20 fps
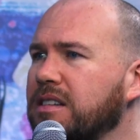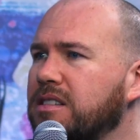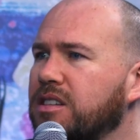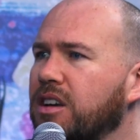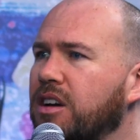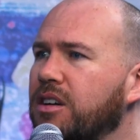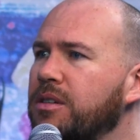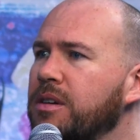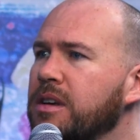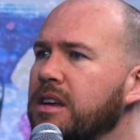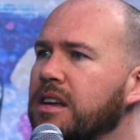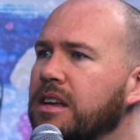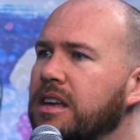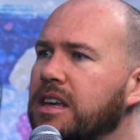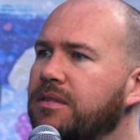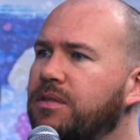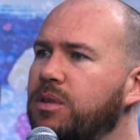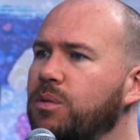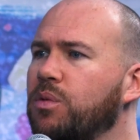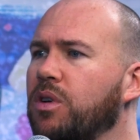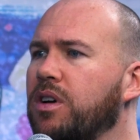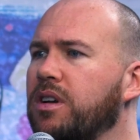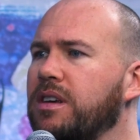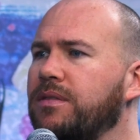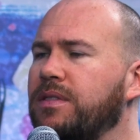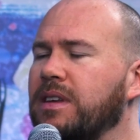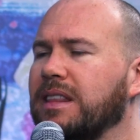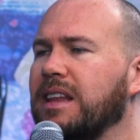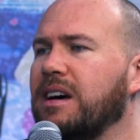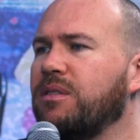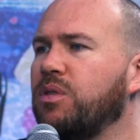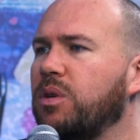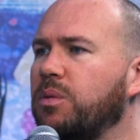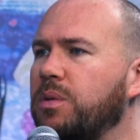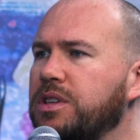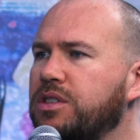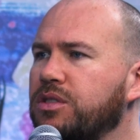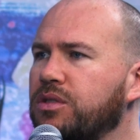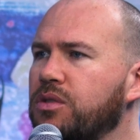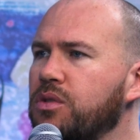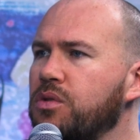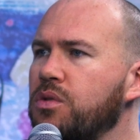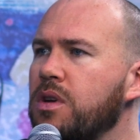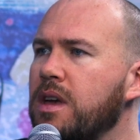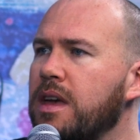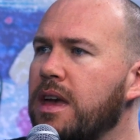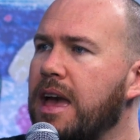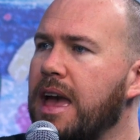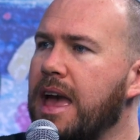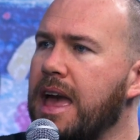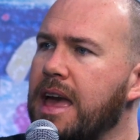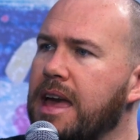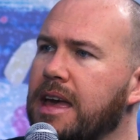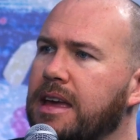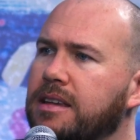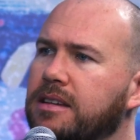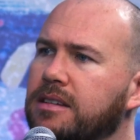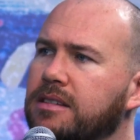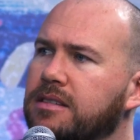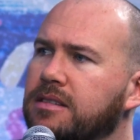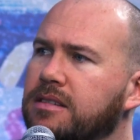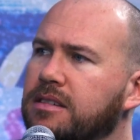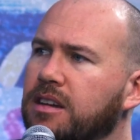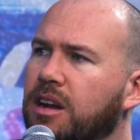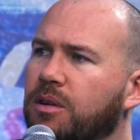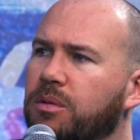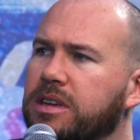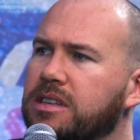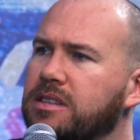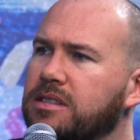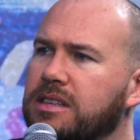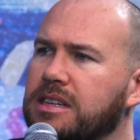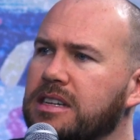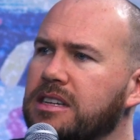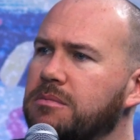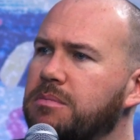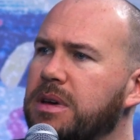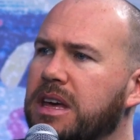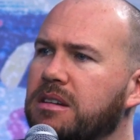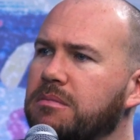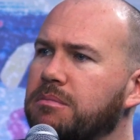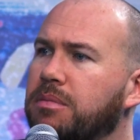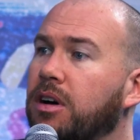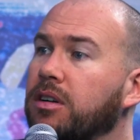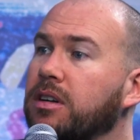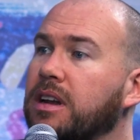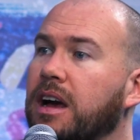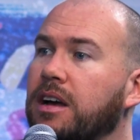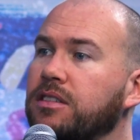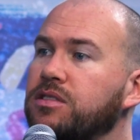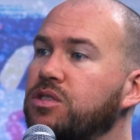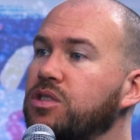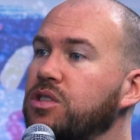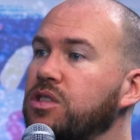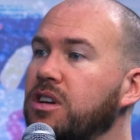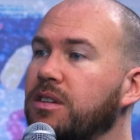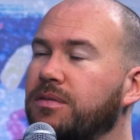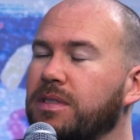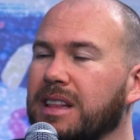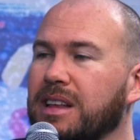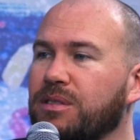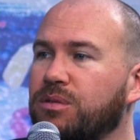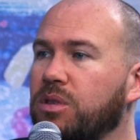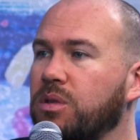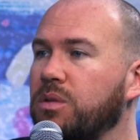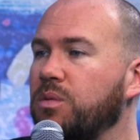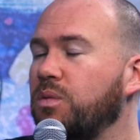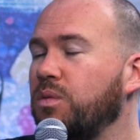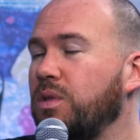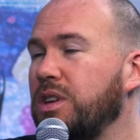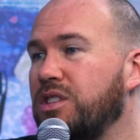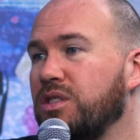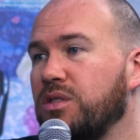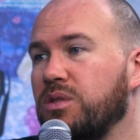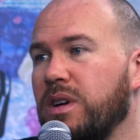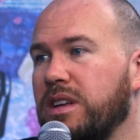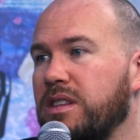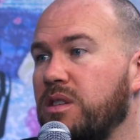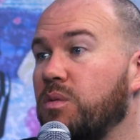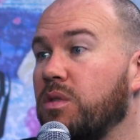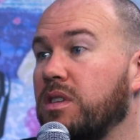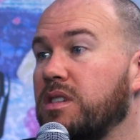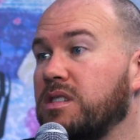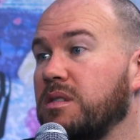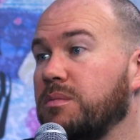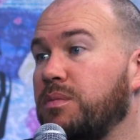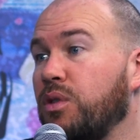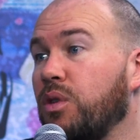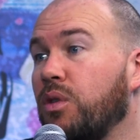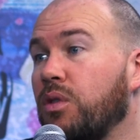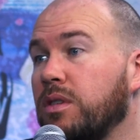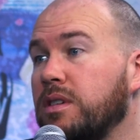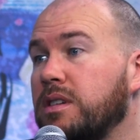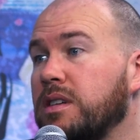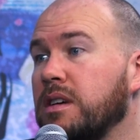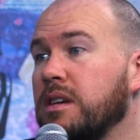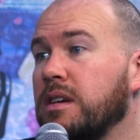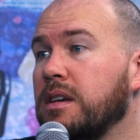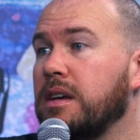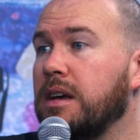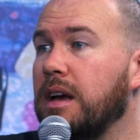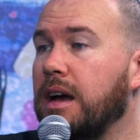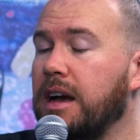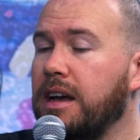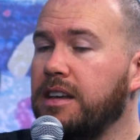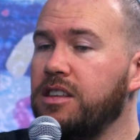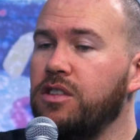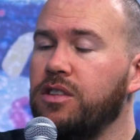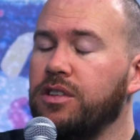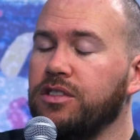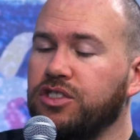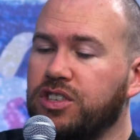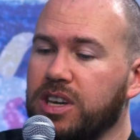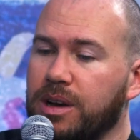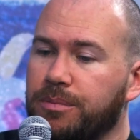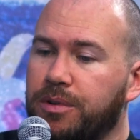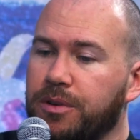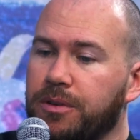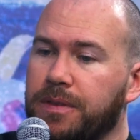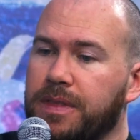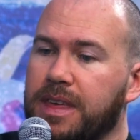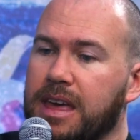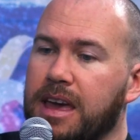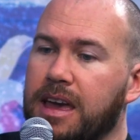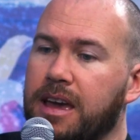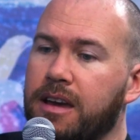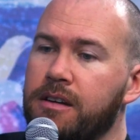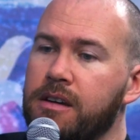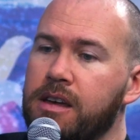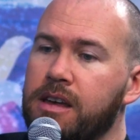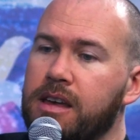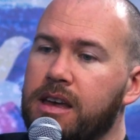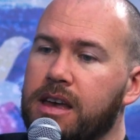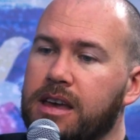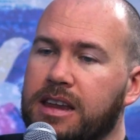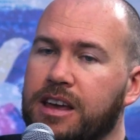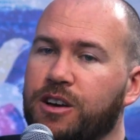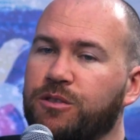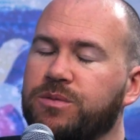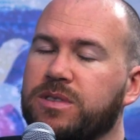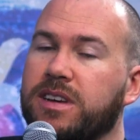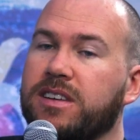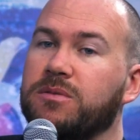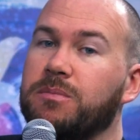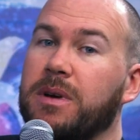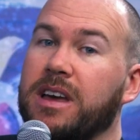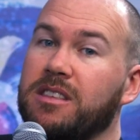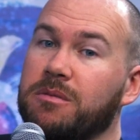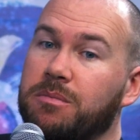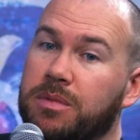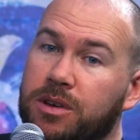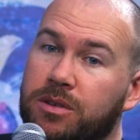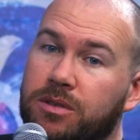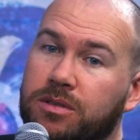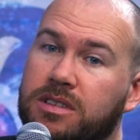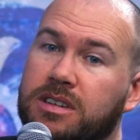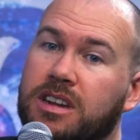So if you love what we do, and we're just an independent podcast studio, if you love what we do and you want to support, you can jump on there. It helps us pay the bills.